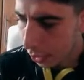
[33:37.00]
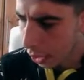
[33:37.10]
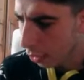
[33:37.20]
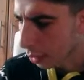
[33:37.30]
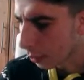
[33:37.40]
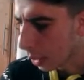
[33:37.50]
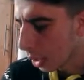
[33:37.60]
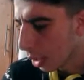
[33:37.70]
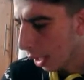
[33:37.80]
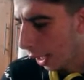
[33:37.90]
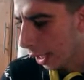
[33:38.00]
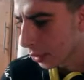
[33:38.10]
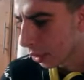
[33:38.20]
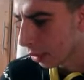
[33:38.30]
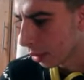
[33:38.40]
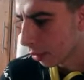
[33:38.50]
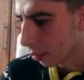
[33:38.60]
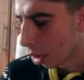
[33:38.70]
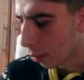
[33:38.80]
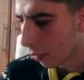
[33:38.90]
Kieran, Edge
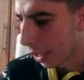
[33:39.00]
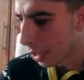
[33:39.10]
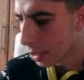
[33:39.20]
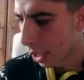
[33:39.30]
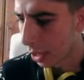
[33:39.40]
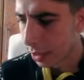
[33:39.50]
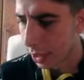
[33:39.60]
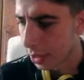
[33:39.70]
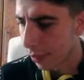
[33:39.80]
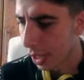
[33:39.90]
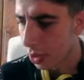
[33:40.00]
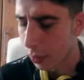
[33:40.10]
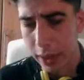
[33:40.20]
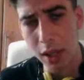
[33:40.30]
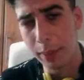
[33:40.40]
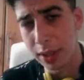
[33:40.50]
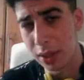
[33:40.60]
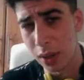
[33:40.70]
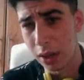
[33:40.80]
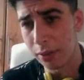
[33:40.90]
and Roman Reigns had a decent match. Went on a bit
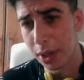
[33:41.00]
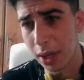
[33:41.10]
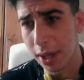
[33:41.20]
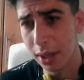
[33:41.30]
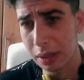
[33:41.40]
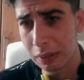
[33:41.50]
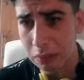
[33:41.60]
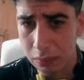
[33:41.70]
too long for my liking.